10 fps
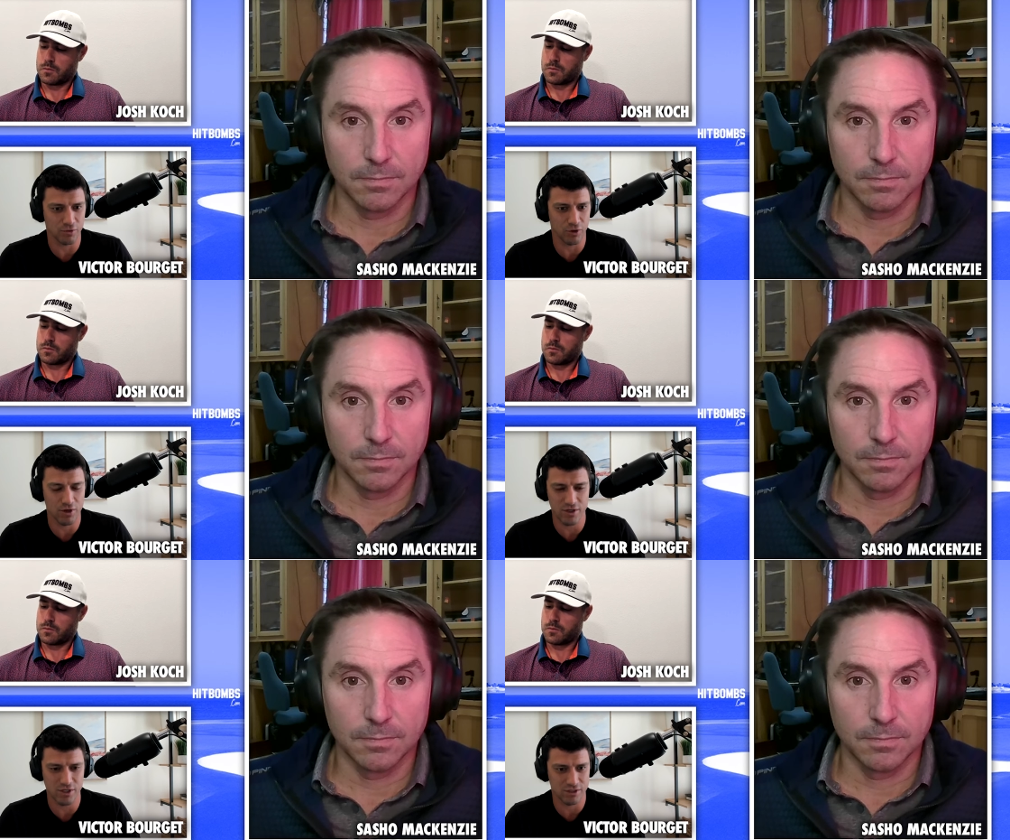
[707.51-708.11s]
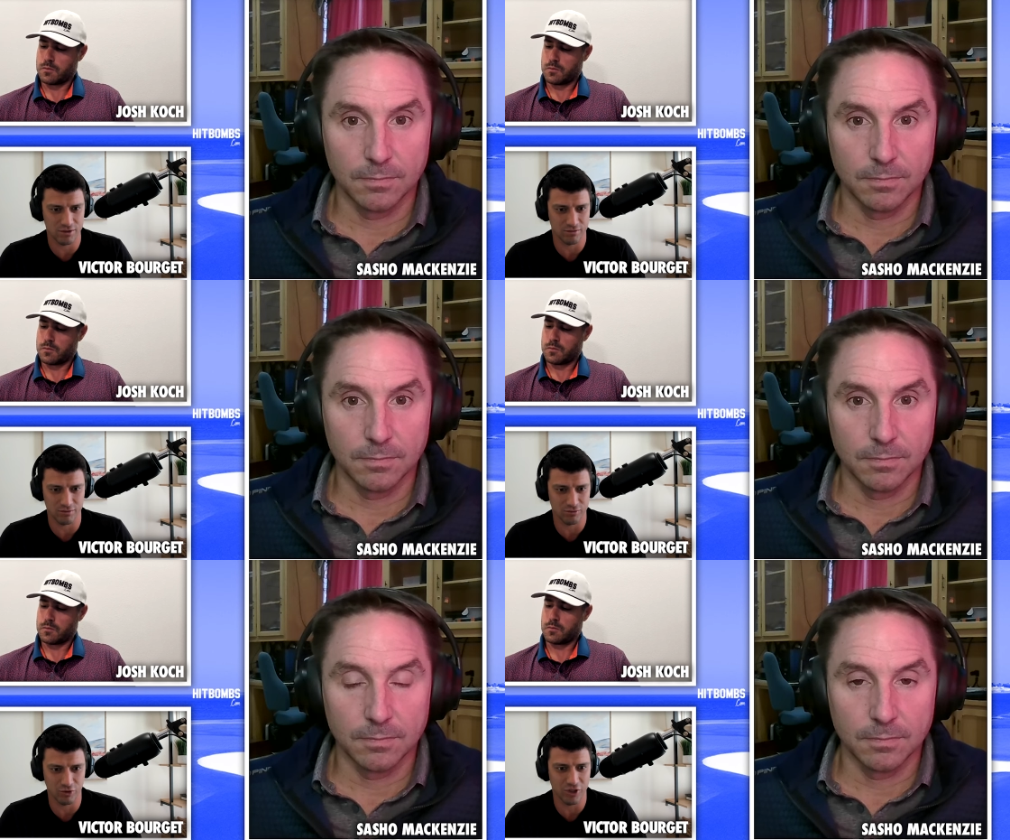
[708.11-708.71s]
Speaker 1: learned just
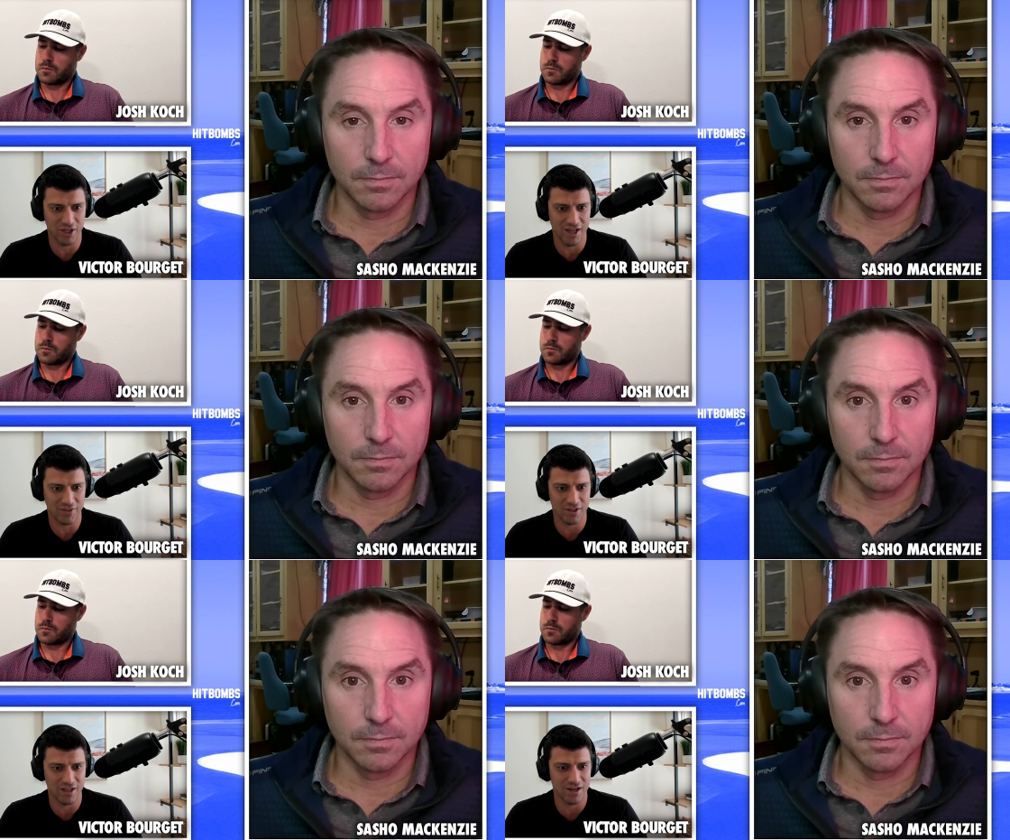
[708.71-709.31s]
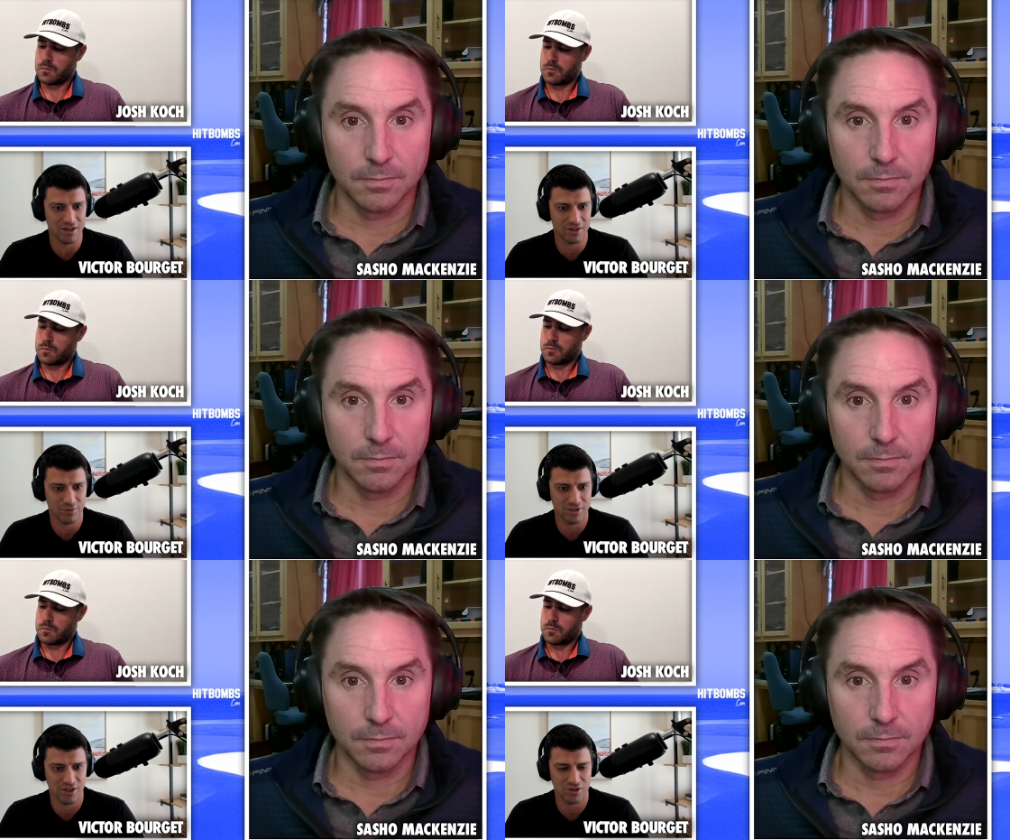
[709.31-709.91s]
looking at the data
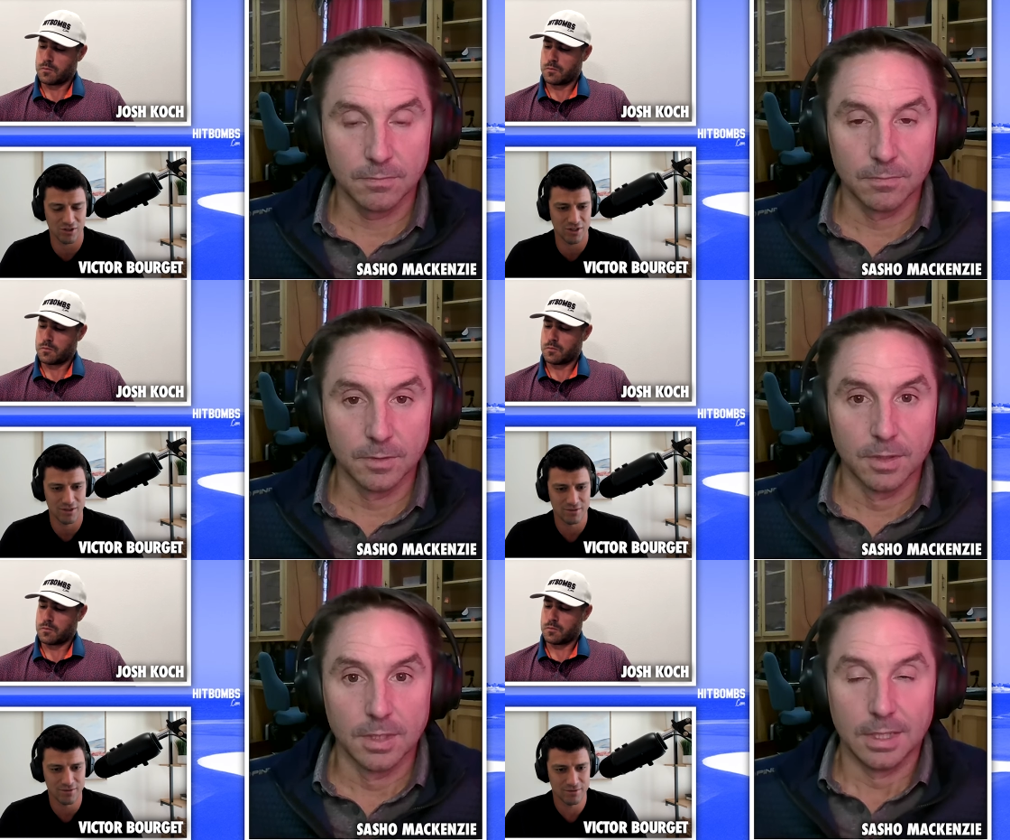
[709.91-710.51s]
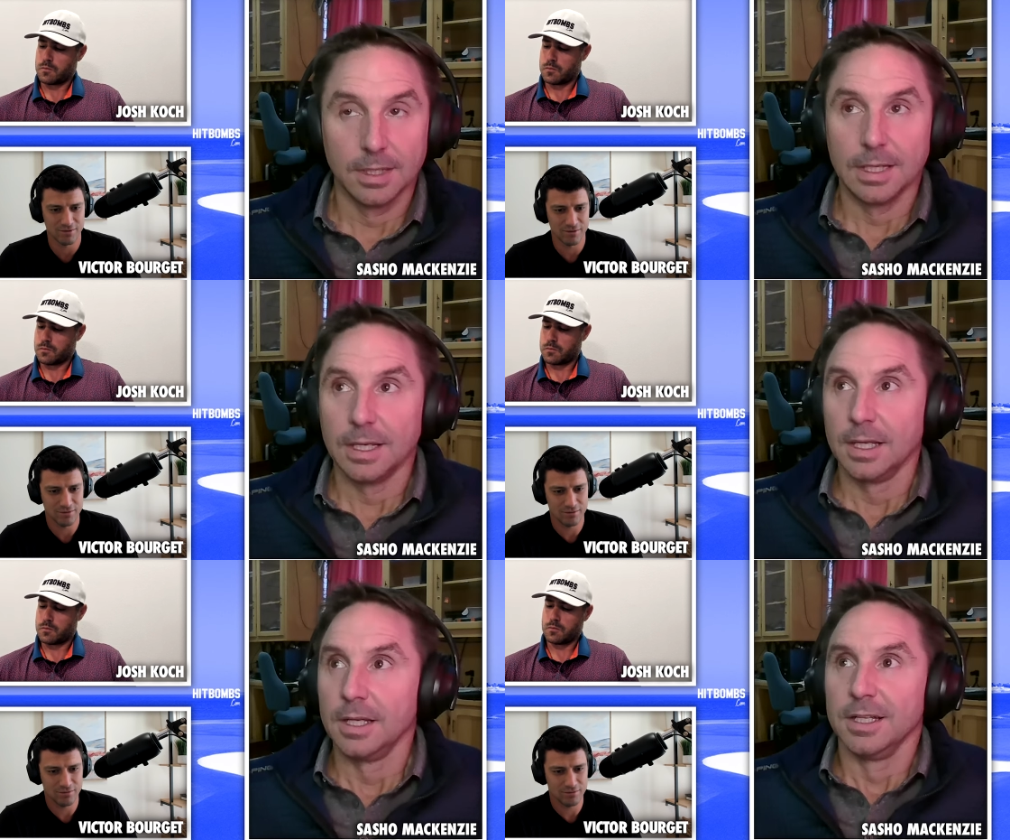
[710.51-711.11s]
potentially?
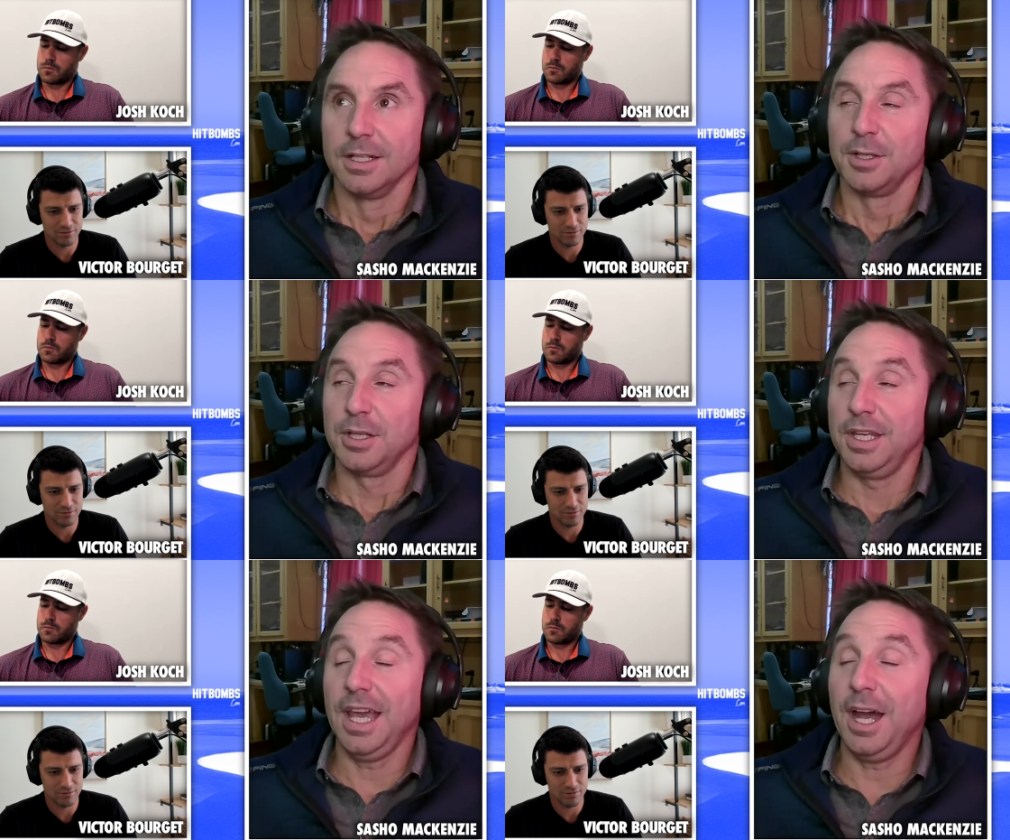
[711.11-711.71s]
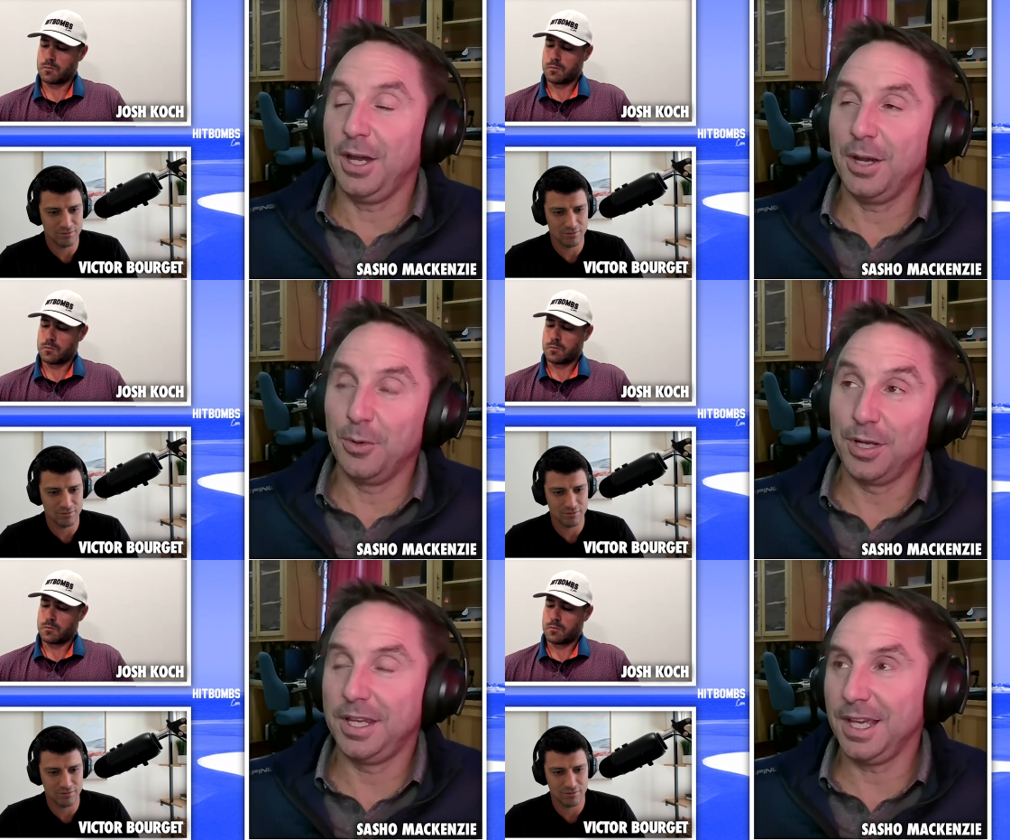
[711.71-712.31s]
Speaker 2: Yeah,
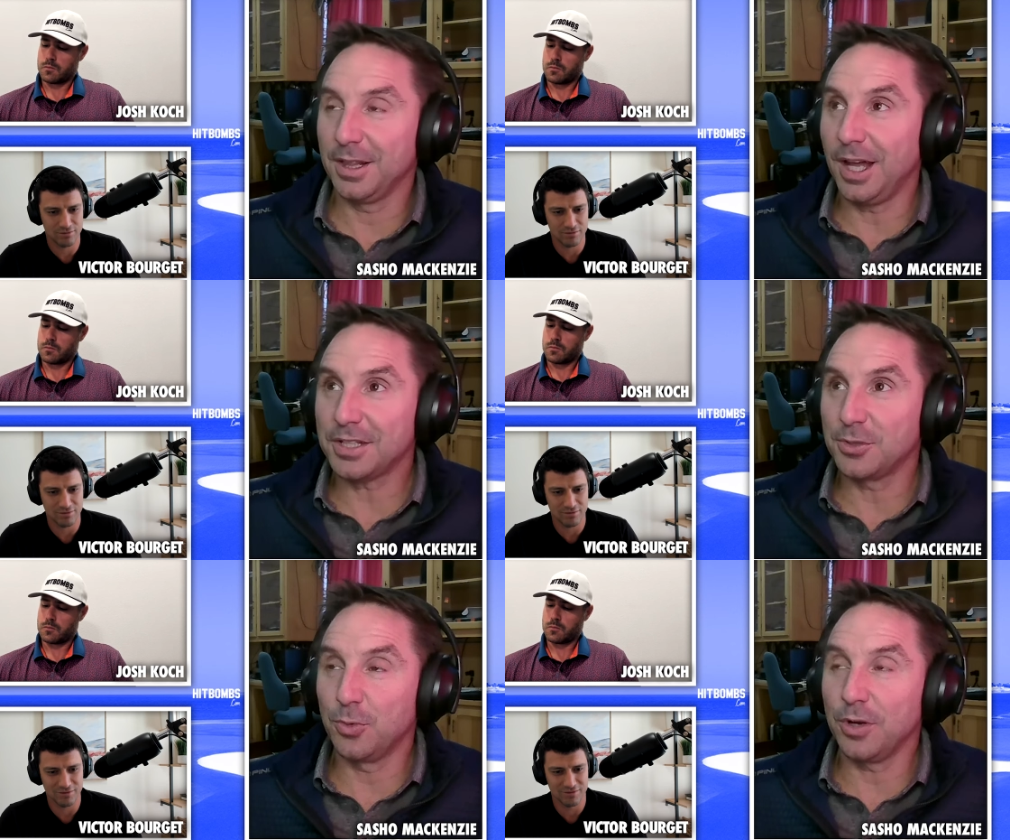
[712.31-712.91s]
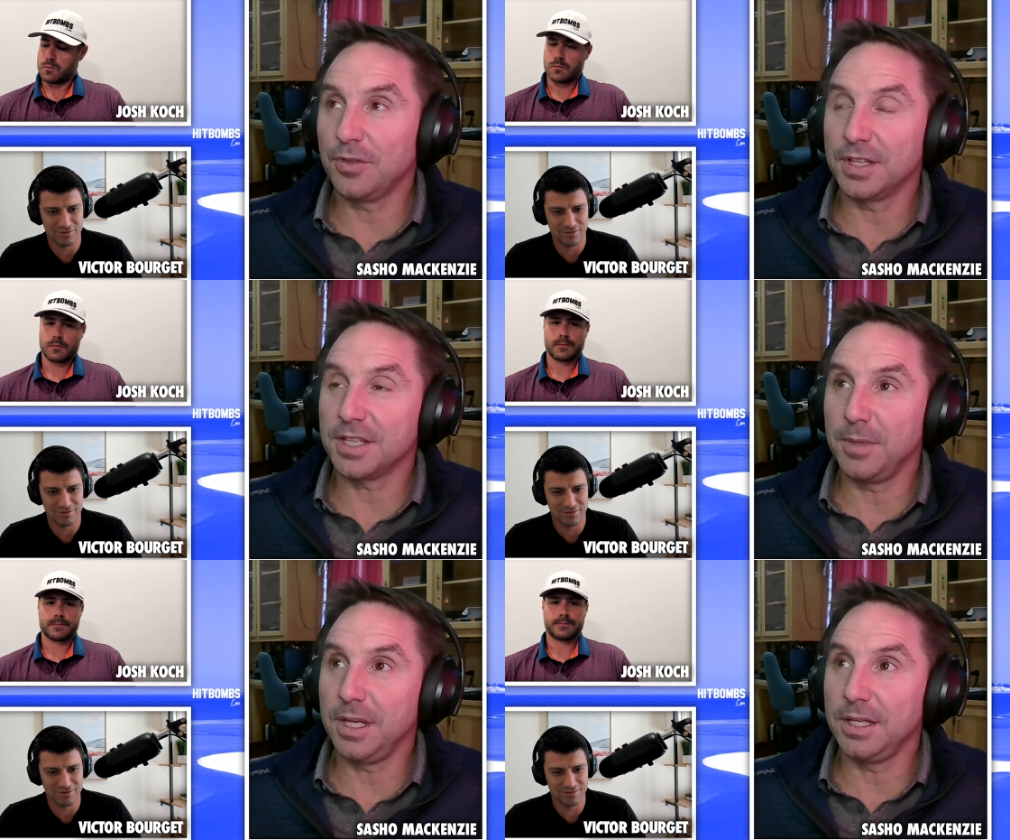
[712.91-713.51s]
oh, yeah, lots of weird
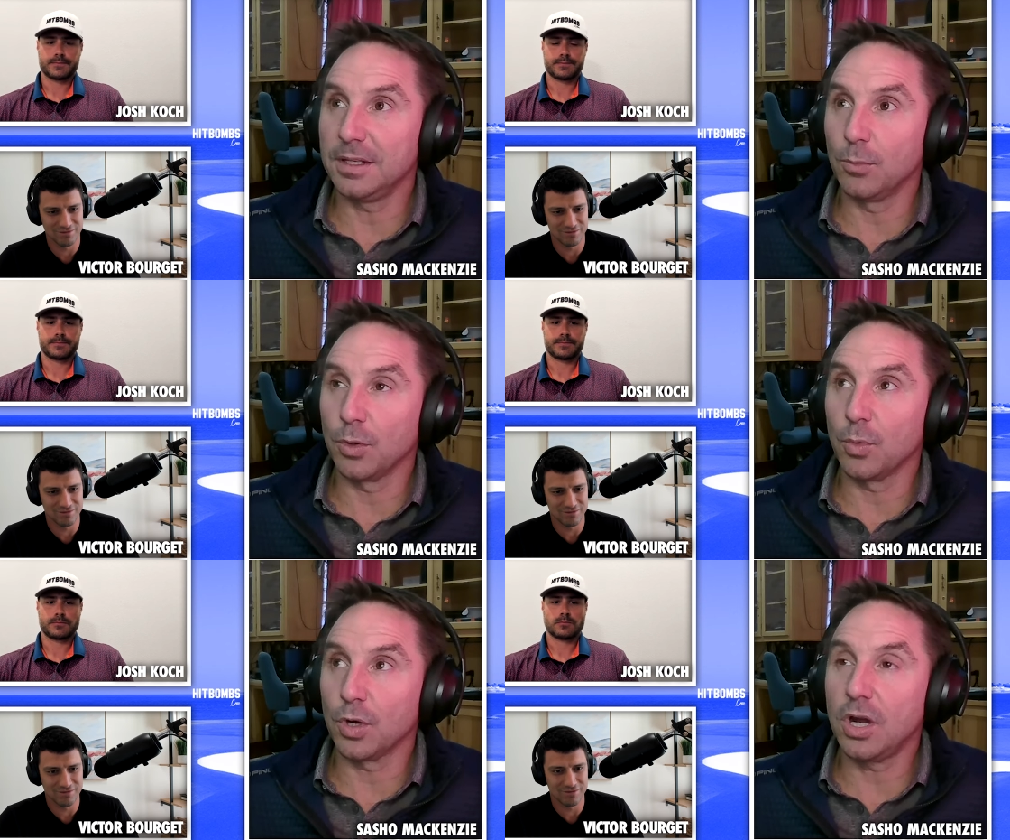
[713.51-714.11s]
things. I mean, we're we're